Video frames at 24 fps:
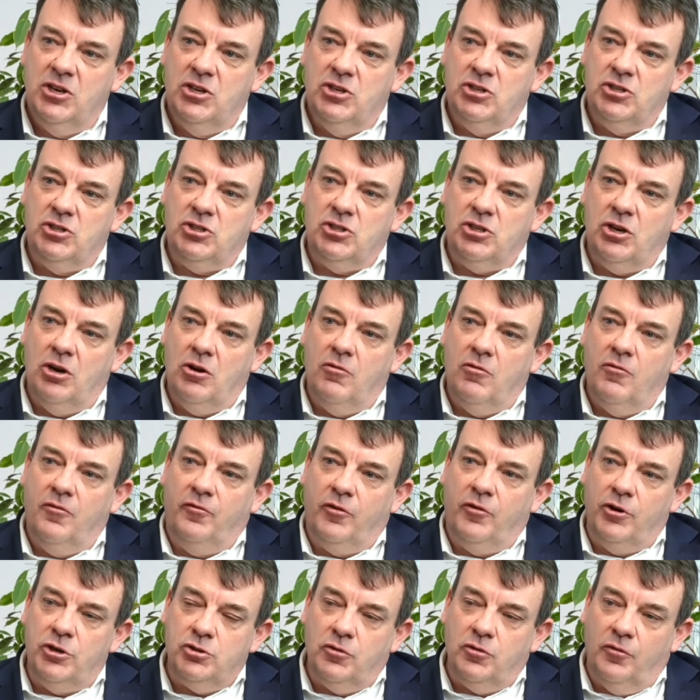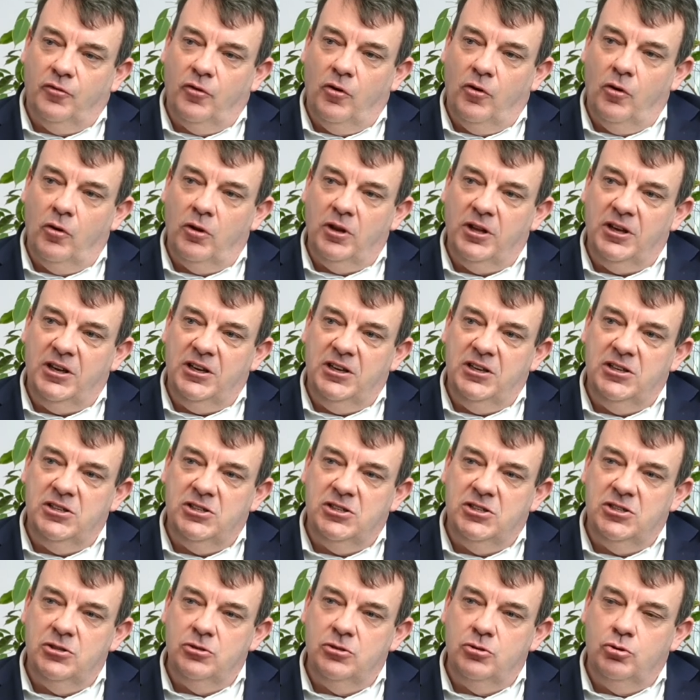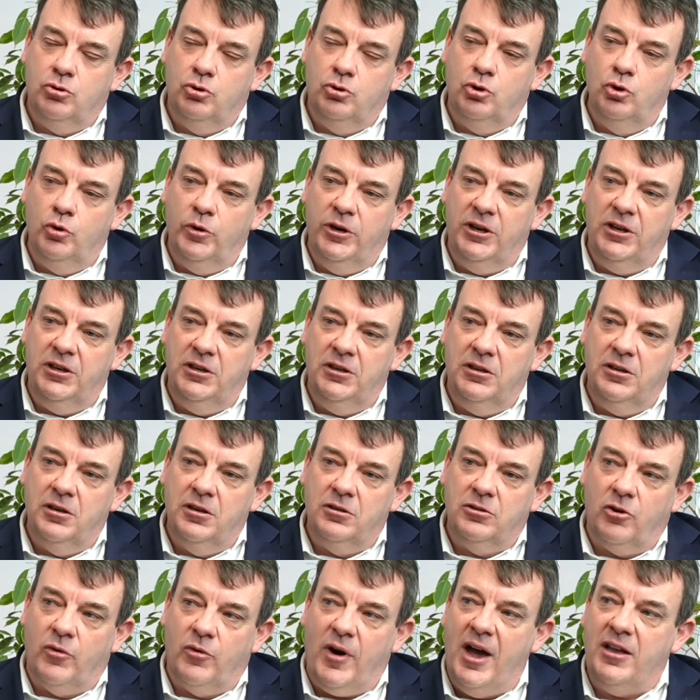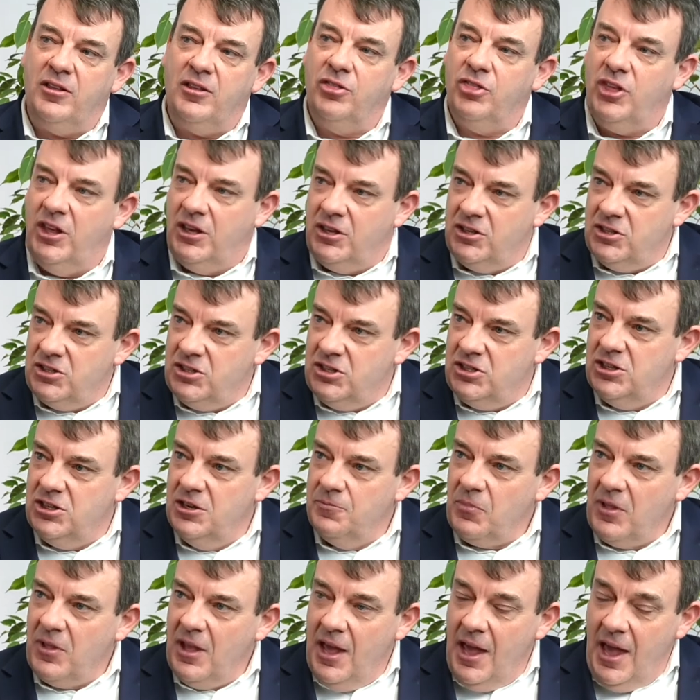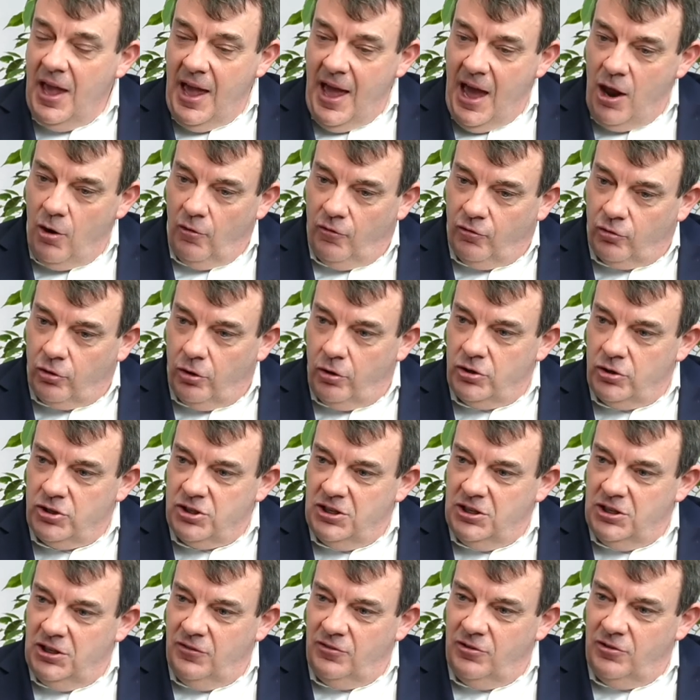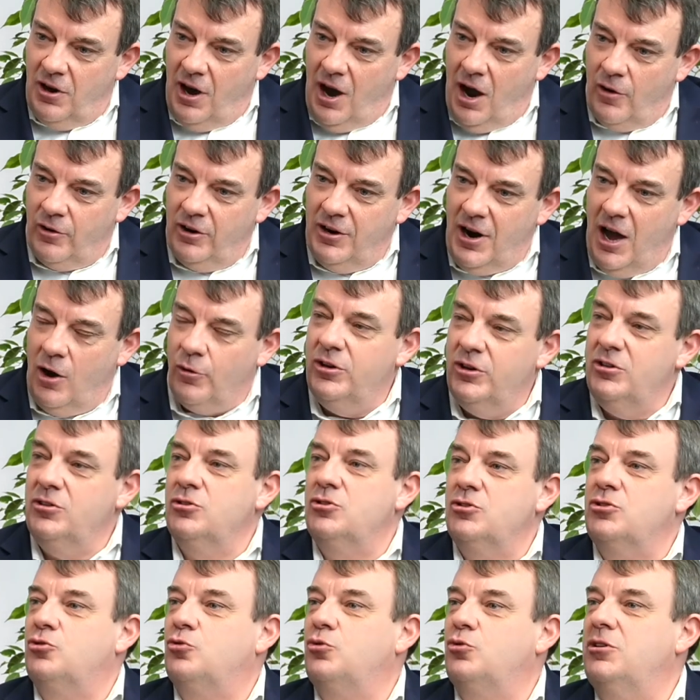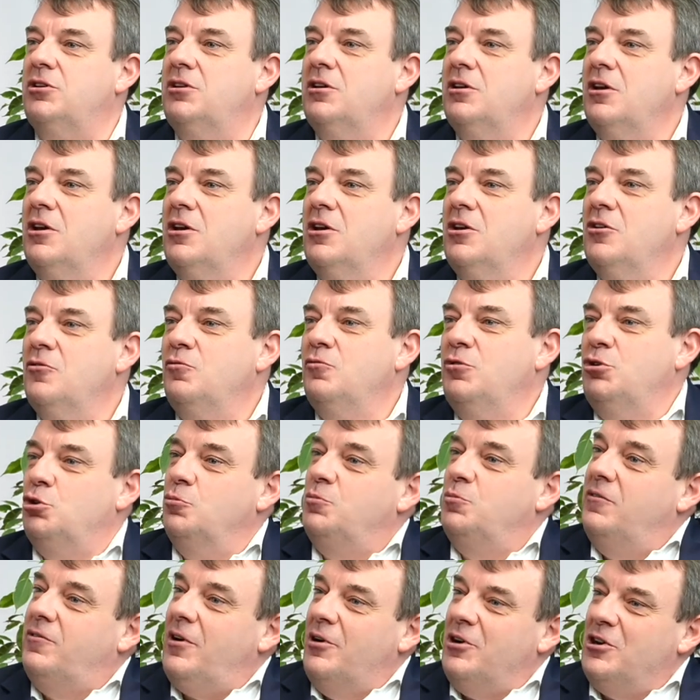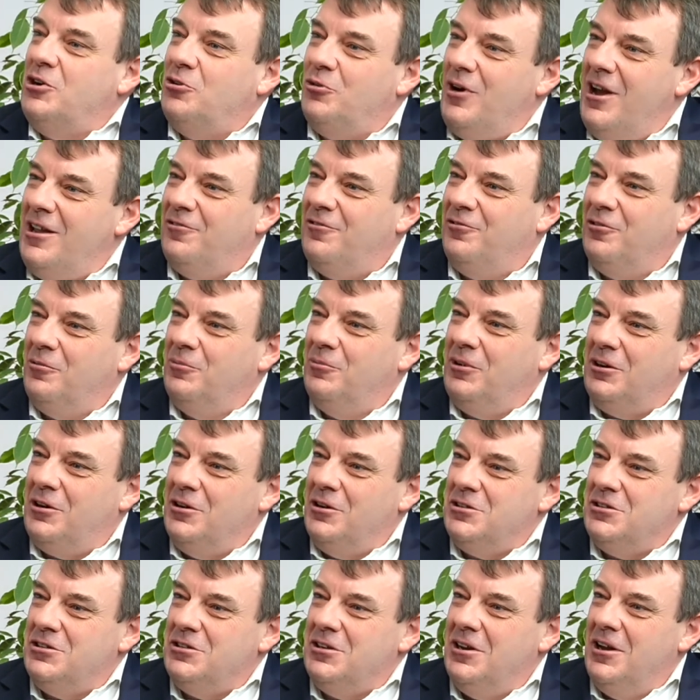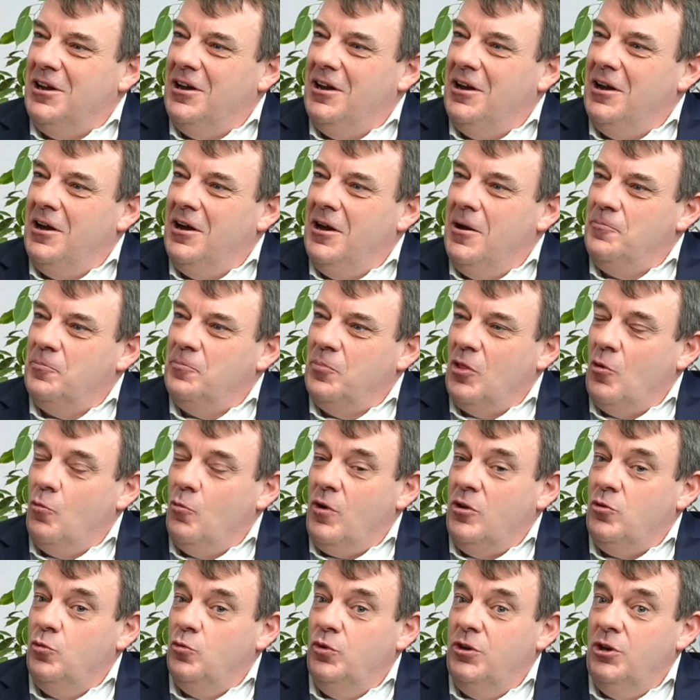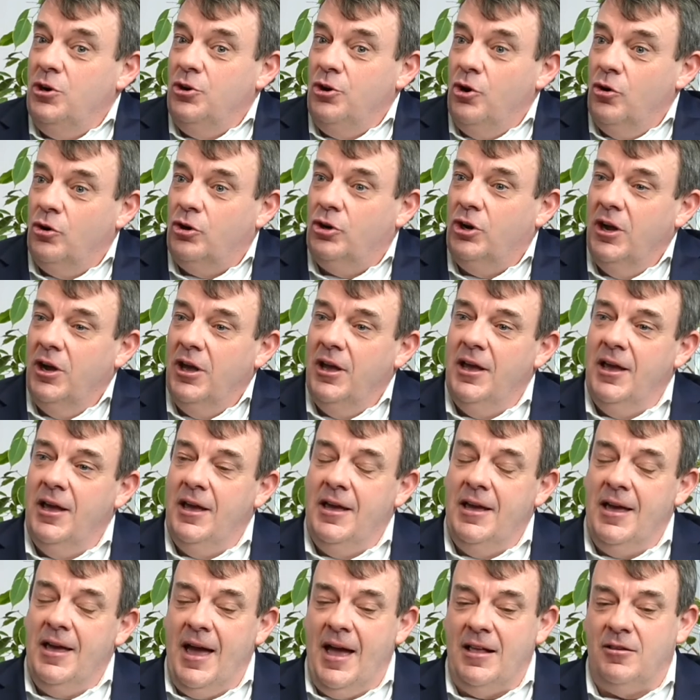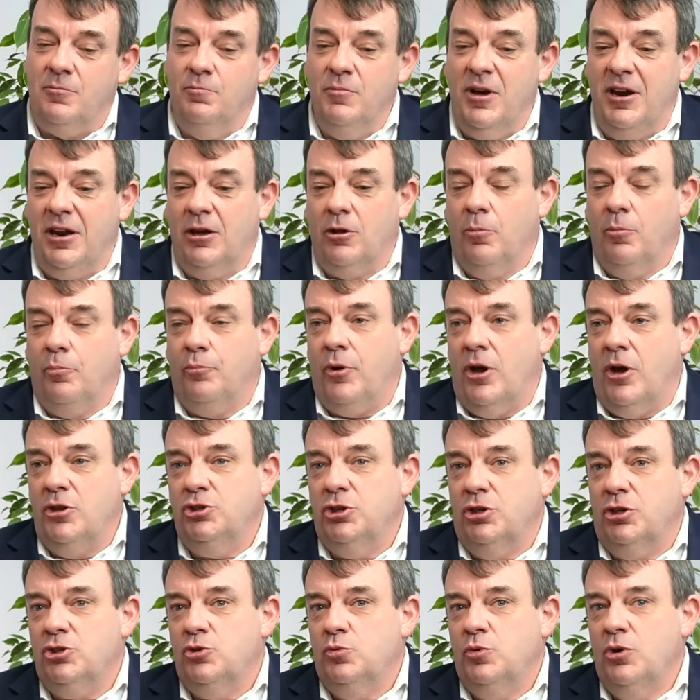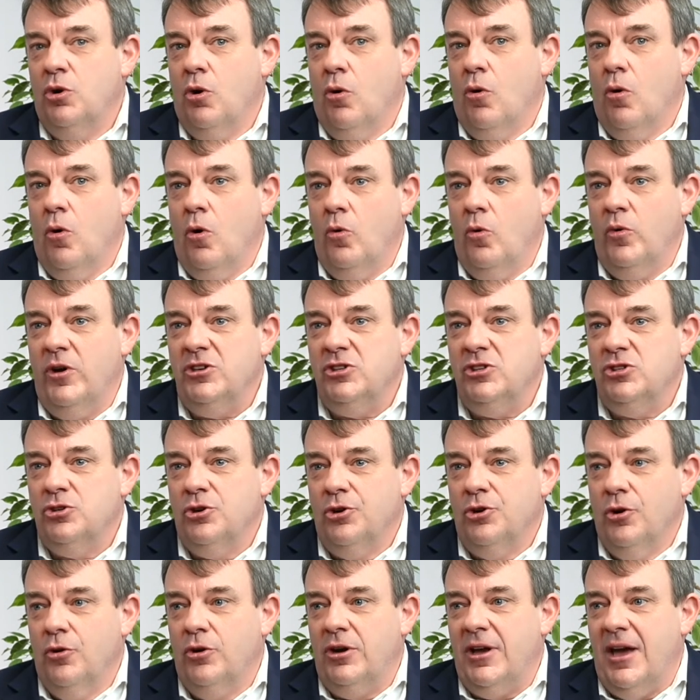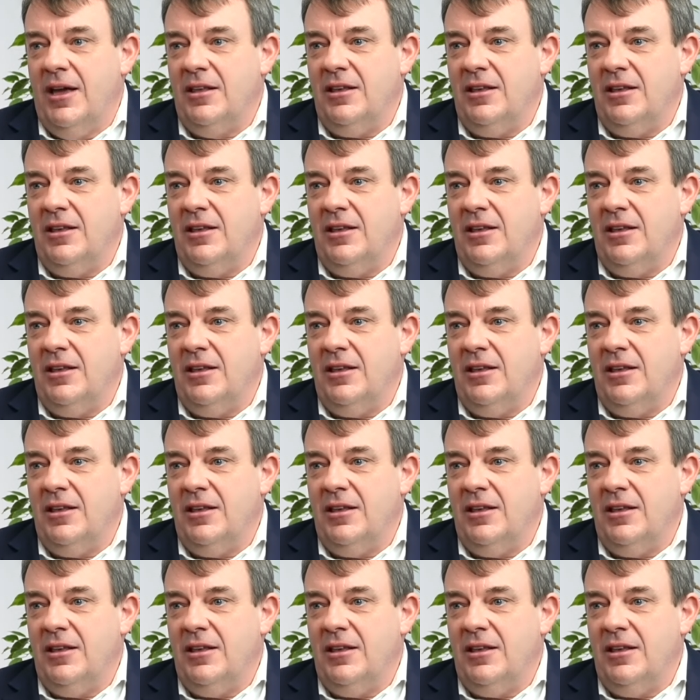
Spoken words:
So first of all is doing the right things. And of course, if you are in our industry, we should be very grateful because when we look at medical projects, we always look at